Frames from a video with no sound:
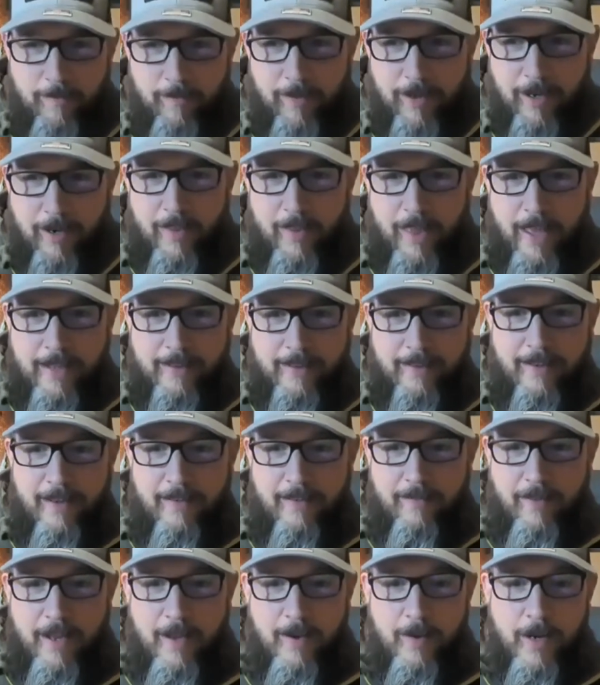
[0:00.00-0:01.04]
figure that
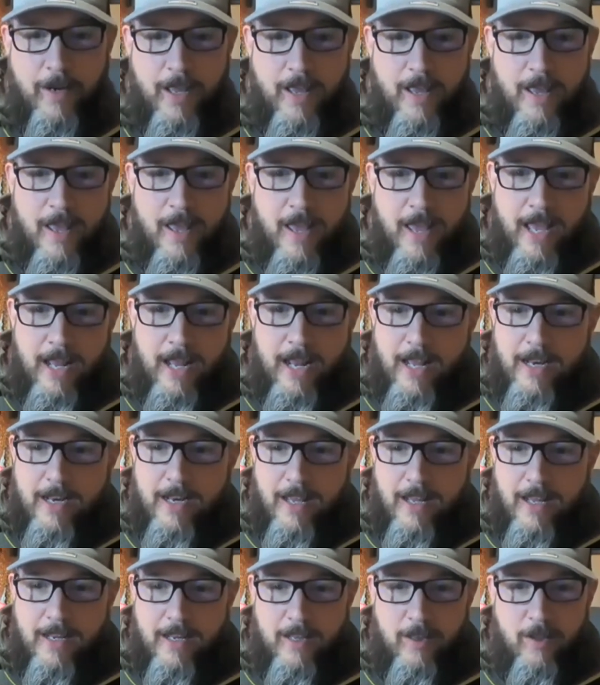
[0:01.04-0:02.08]
stuff out. Yeah. And
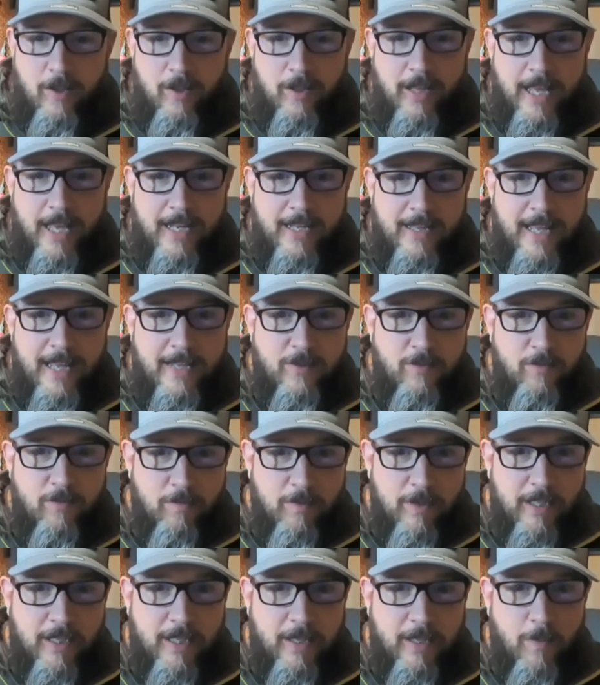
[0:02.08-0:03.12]
and you look, that that's
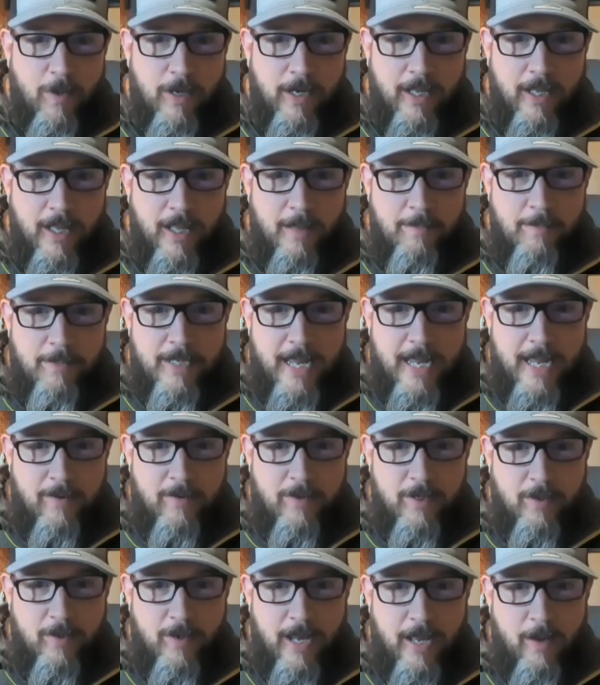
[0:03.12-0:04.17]
really what it comes down
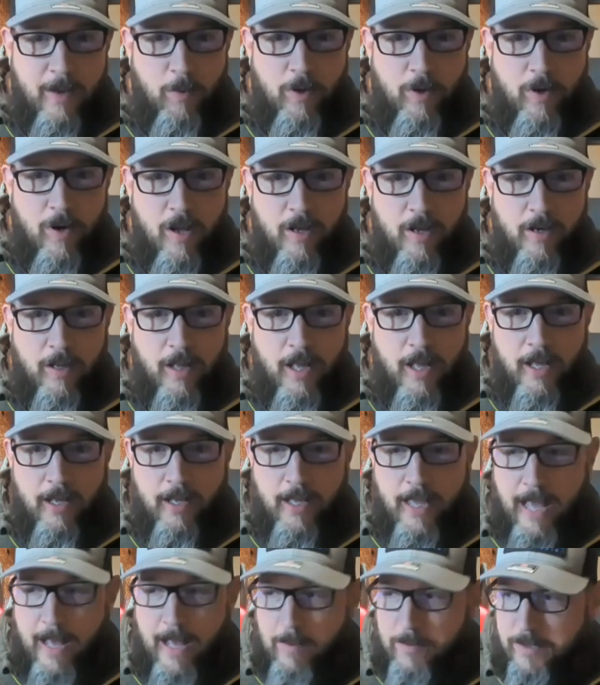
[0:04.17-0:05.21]
to. Now, we're not
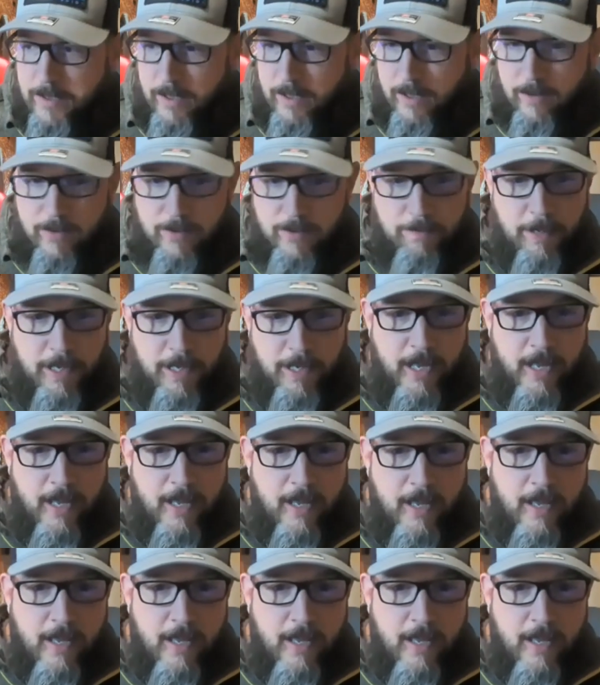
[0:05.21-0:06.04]
counselors, but